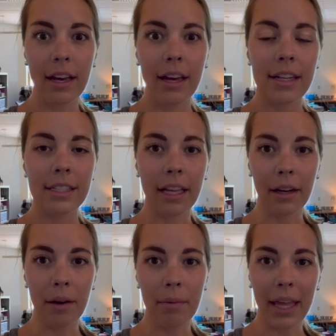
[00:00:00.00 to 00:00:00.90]

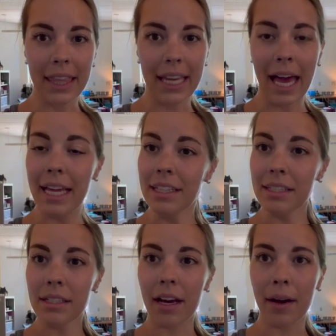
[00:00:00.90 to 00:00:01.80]
setup at the
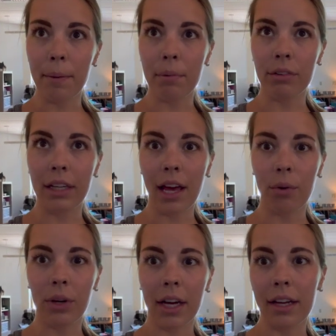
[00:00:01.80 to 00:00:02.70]
end, but right now
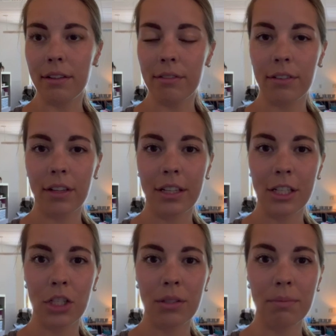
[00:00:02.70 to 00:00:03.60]
we're kind of
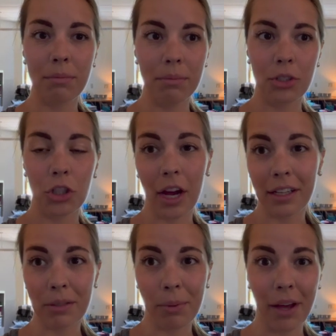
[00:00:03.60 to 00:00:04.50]
trying
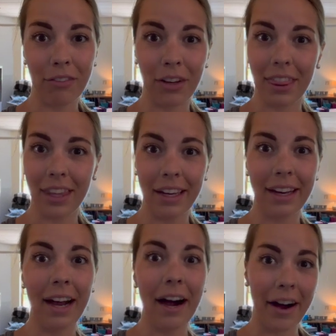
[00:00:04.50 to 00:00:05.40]
to put everything
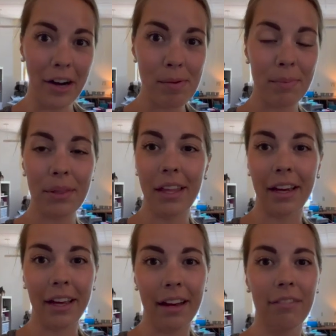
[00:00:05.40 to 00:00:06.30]
up that
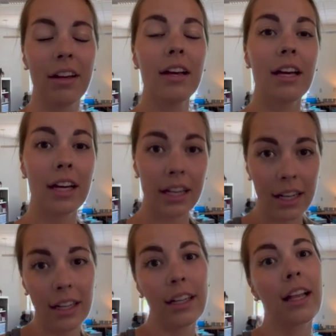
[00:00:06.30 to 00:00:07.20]
I have
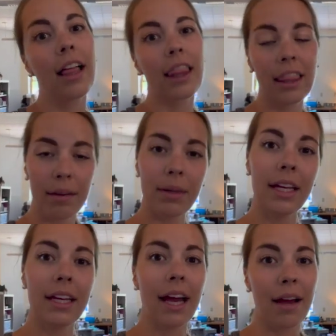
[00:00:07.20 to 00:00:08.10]
cut,
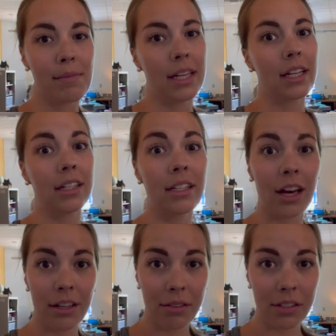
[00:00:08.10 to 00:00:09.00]
laminate. I made a
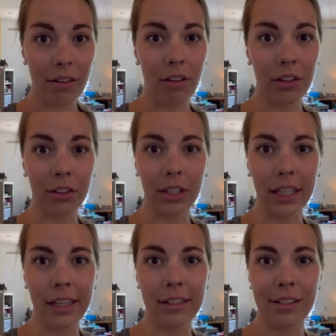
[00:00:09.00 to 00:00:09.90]
ton of stuff on the
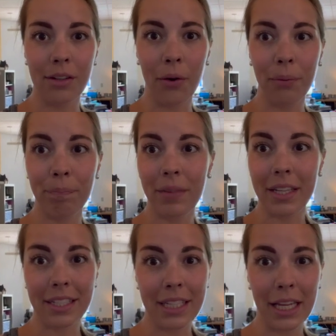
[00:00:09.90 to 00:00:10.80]
Cricut, so
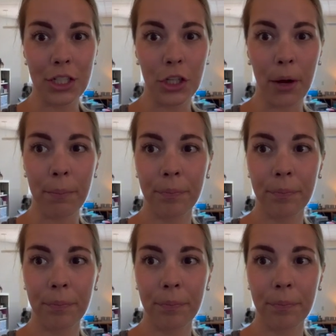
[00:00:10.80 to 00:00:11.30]
that's today's job.